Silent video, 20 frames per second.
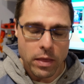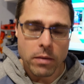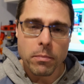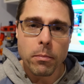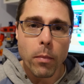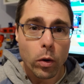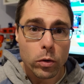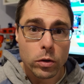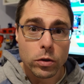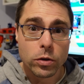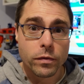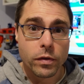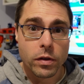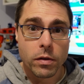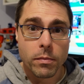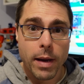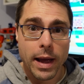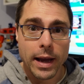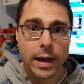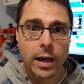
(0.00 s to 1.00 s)
the models for
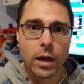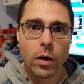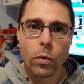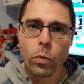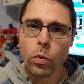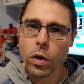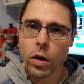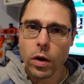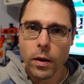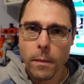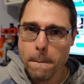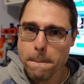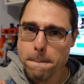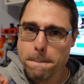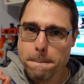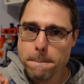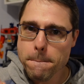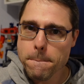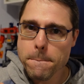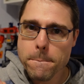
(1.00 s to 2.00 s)
the mecha were
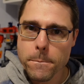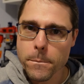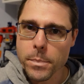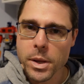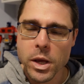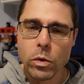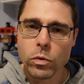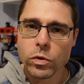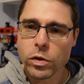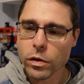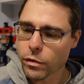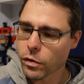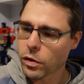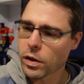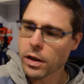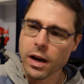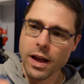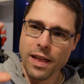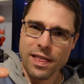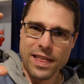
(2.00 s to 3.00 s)
beautiful.
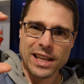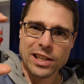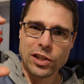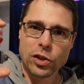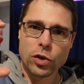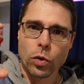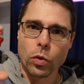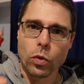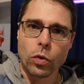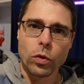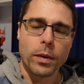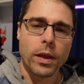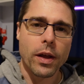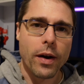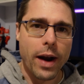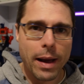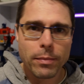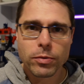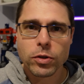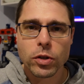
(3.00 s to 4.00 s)
They're like this tall, but
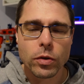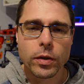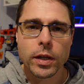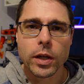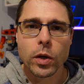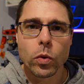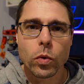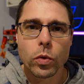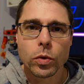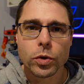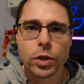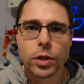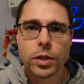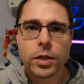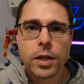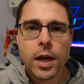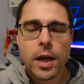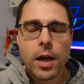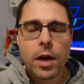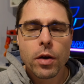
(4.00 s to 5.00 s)
they're absolutely
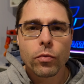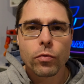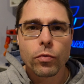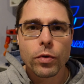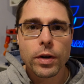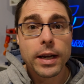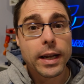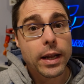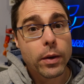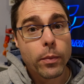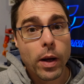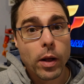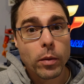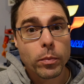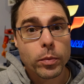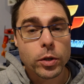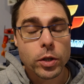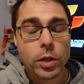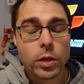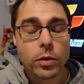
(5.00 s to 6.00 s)
gorgeous, really
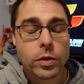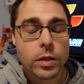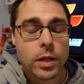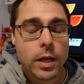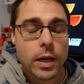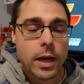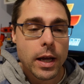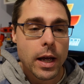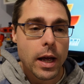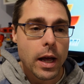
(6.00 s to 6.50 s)
well produced.